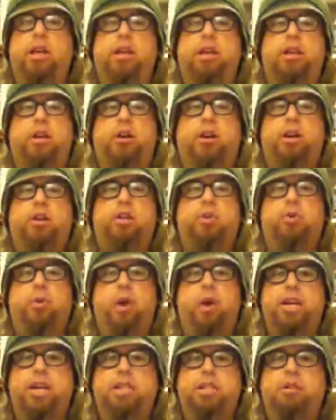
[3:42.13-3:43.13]
the great
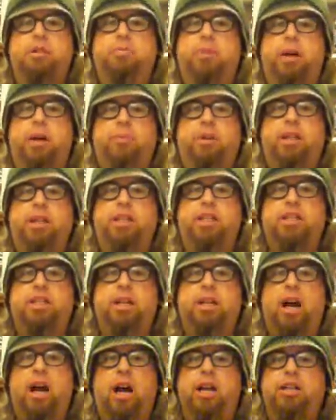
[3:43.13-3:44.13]
direction by Ridley
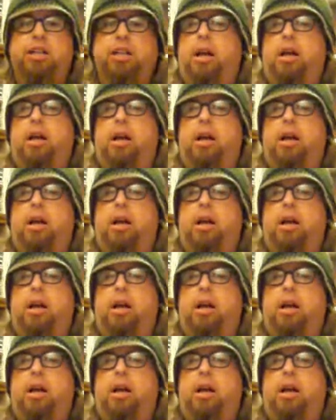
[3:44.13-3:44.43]
Scott.